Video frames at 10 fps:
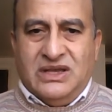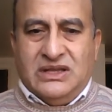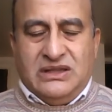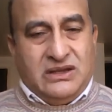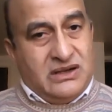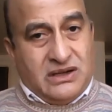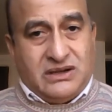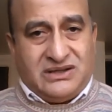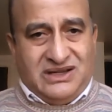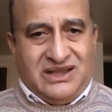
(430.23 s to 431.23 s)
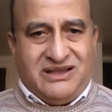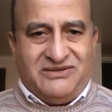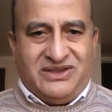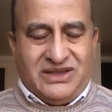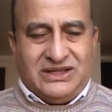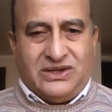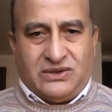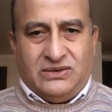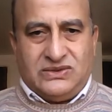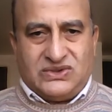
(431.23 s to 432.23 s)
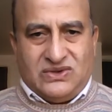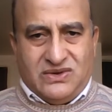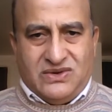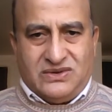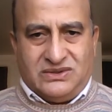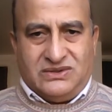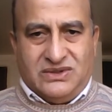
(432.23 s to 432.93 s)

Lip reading: they are hardly having any clothes on.